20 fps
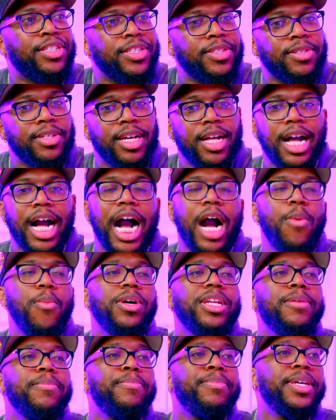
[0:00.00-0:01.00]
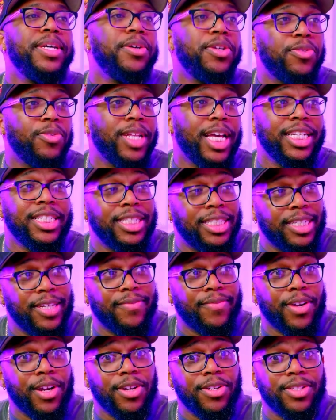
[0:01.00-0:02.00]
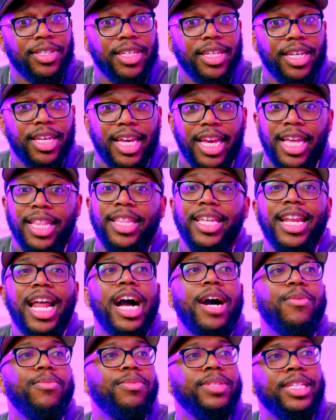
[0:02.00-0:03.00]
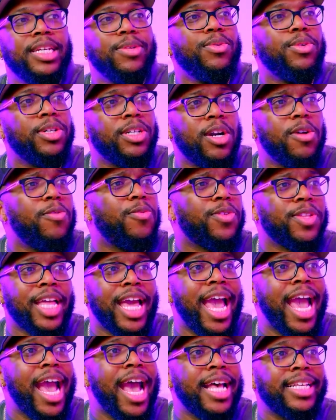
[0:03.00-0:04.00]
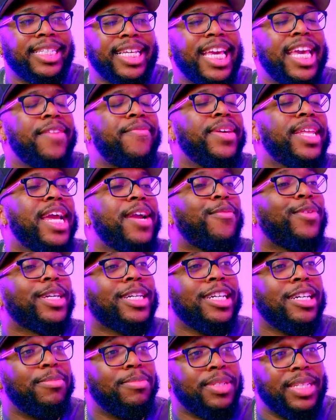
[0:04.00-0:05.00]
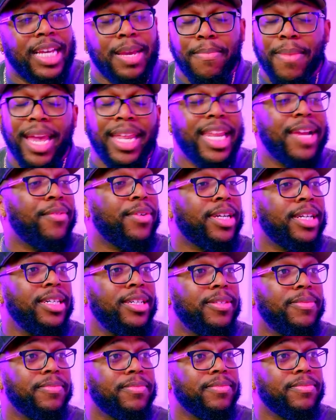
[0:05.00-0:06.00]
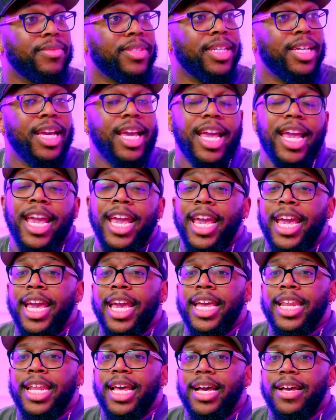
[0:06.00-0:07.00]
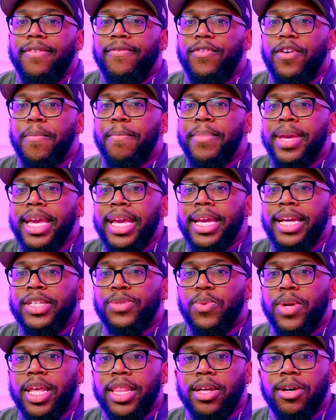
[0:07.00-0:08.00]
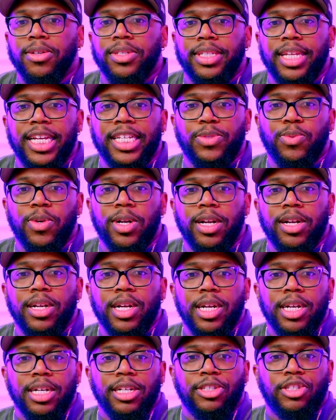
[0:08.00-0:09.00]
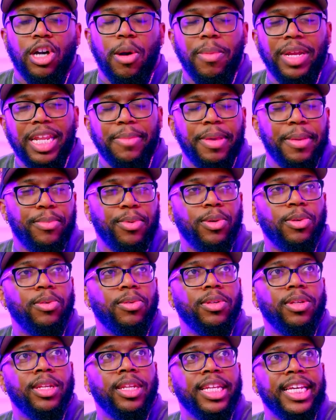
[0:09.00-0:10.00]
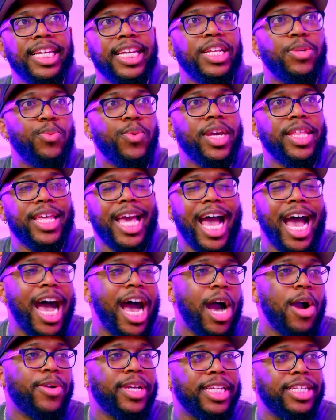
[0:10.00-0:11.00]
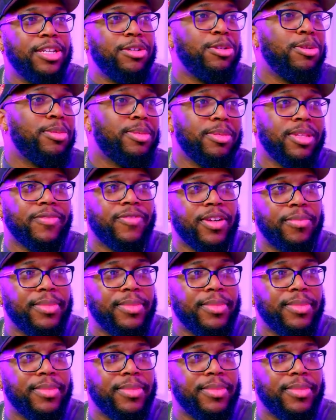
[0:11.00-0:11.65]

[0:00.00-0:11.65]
you. I want to build a relationship first, and then we'll go for the ask if it ever comes. It may never come. And for me, it's one of those things where so many people lead with how can you do something for